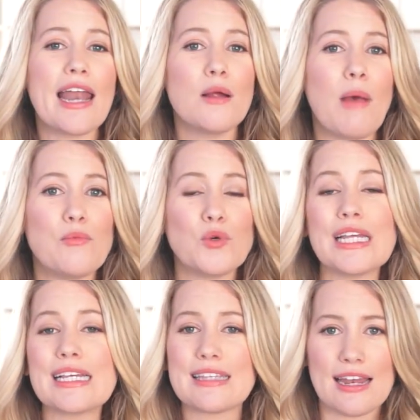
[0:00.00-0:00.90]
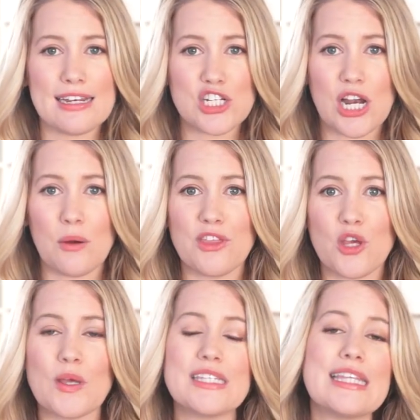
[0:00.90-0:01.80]
item I'm really excited to share with
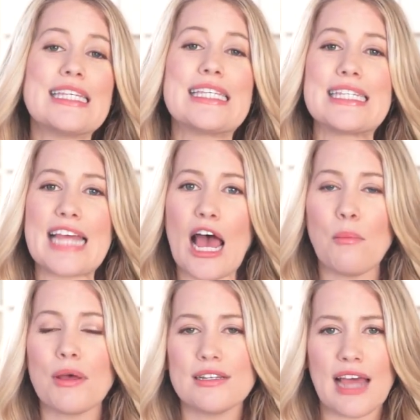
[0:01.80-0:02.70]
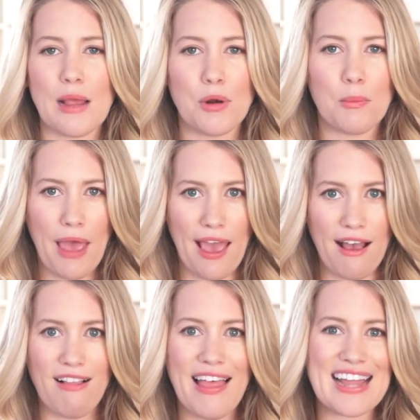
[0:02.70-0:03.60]
you is the Step Diaper
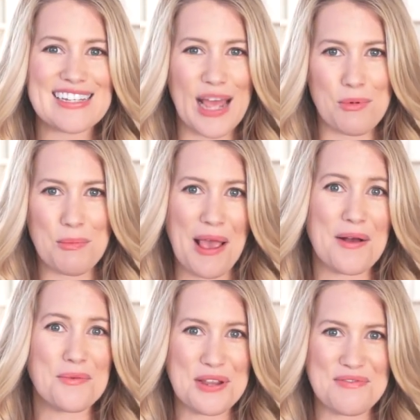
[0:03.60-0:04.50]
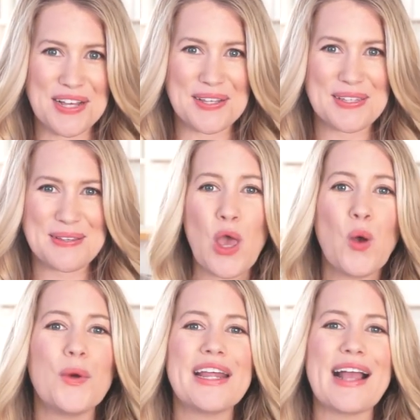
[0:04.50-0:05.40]
Pail and Diaper Pail Refills.
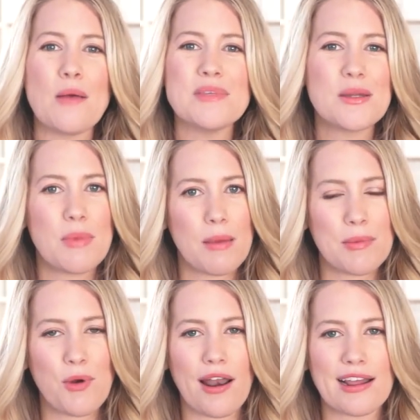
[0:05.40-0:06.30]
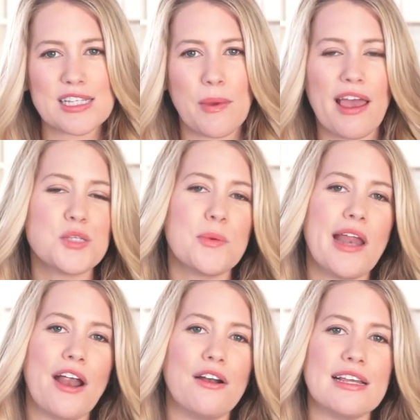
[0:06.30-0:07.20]
When it comes to baby products, my
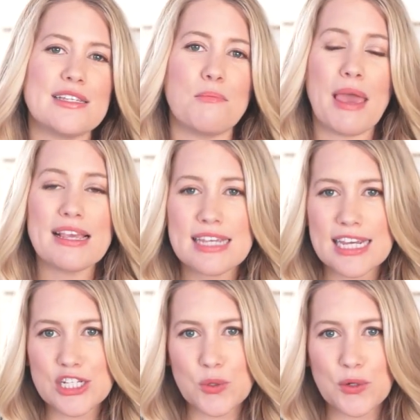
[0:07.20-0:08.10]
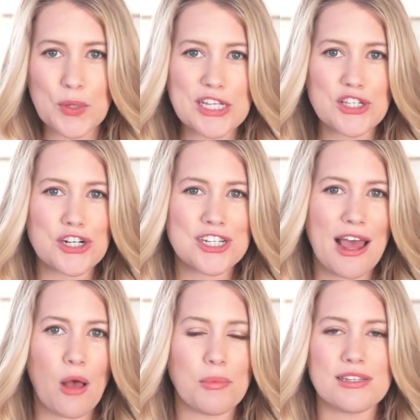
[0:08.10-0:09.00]
husband Aaron is amazing at doing research
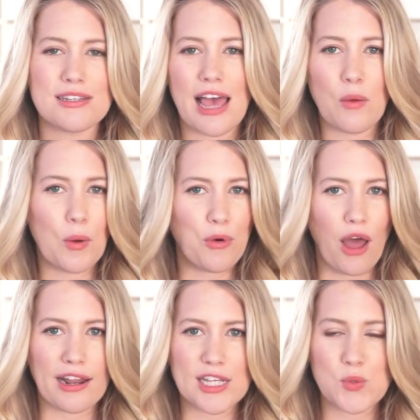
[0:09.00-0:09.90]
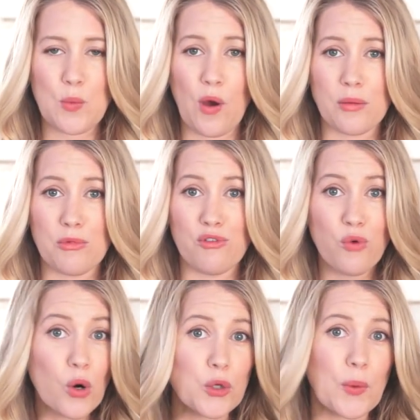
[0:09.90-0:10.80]
to help us decide what products we want to move
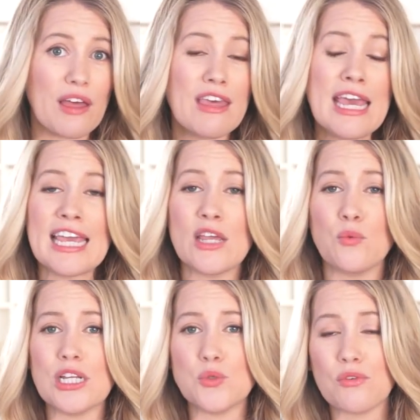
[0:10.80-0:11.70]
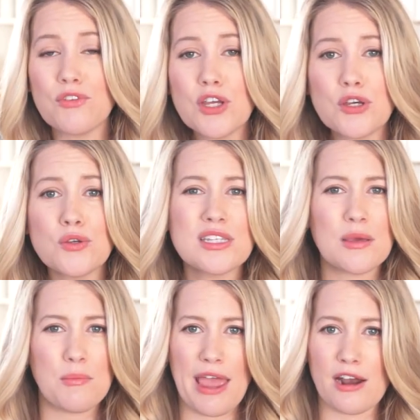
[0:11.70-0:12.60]
forward with. He reads reviews,
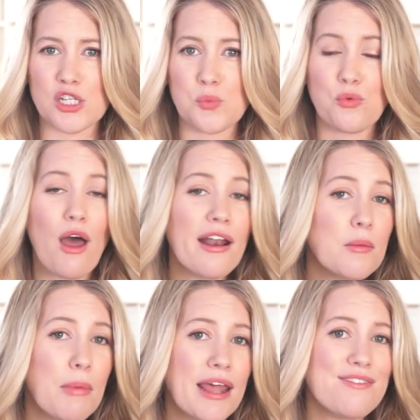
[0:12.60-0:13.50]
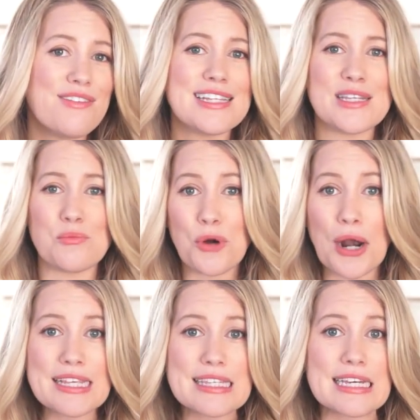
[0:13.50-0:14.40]
compares product benefits and
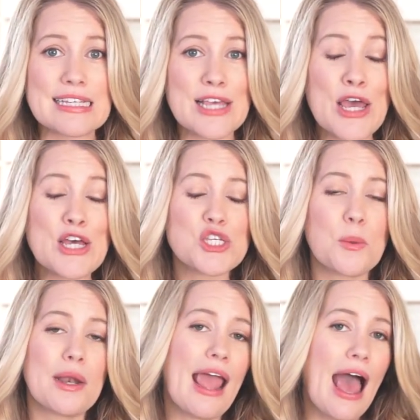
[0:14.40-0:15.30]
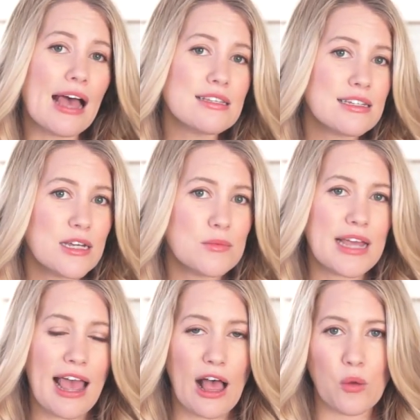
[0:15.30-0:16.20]
prices. So when I asked him
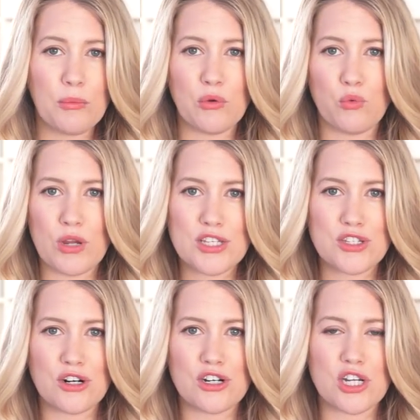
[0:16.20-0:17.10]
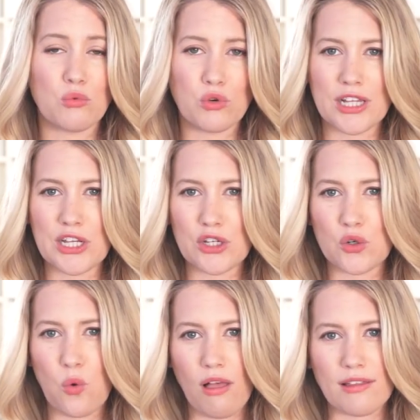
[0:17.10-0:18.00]
to help me research a really good
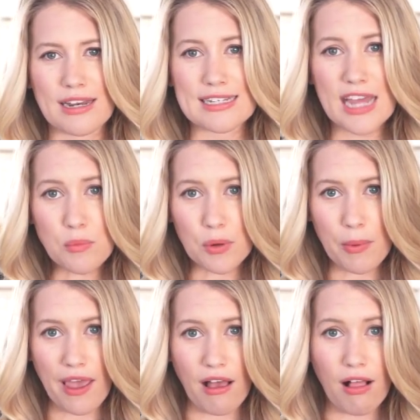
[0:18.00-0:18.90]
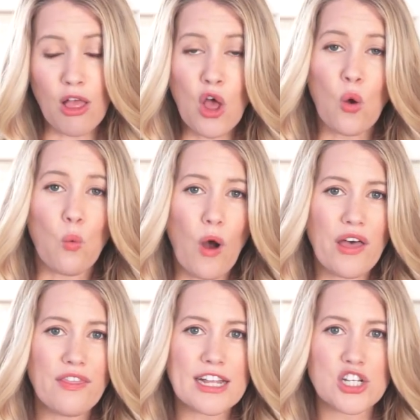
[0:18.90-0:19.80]
quality diaper pail,
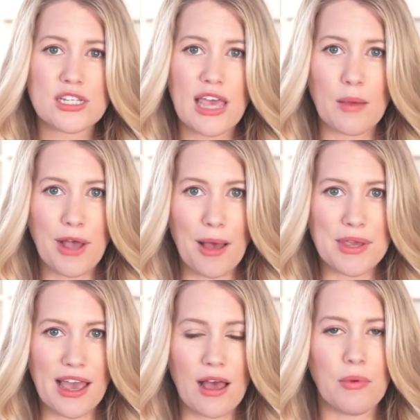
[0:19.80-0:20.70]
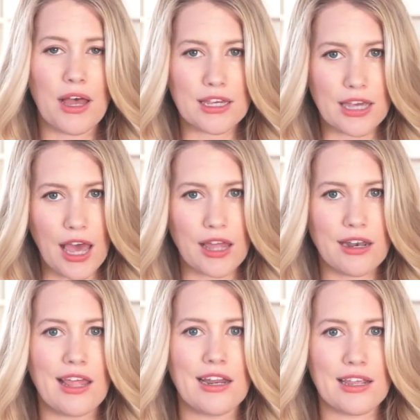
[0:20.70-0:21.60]
one that just kept coming up
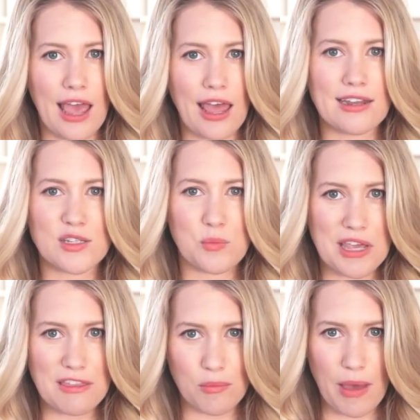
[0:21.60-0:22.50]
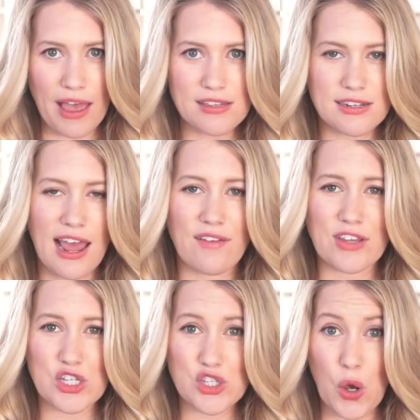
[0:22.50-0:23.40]
again and again as being the best and
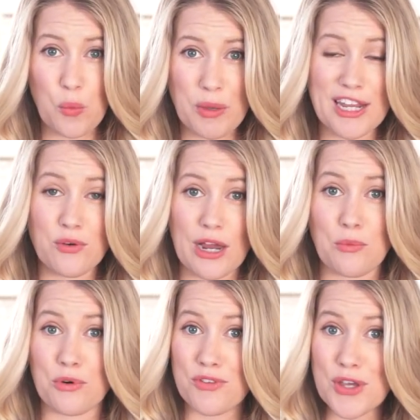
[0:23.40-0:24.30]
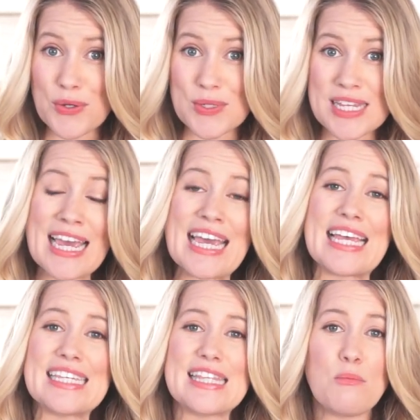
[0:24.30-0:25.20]
having so many great reviews,
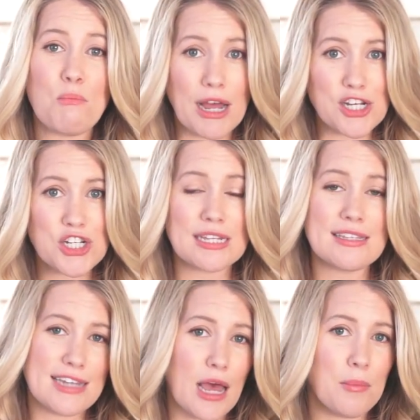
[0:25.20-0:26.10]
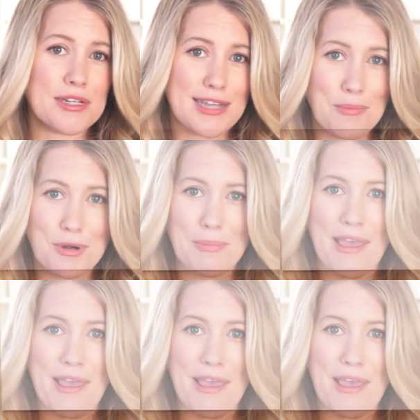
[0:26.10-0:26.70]
is the Munchkin Step Diaper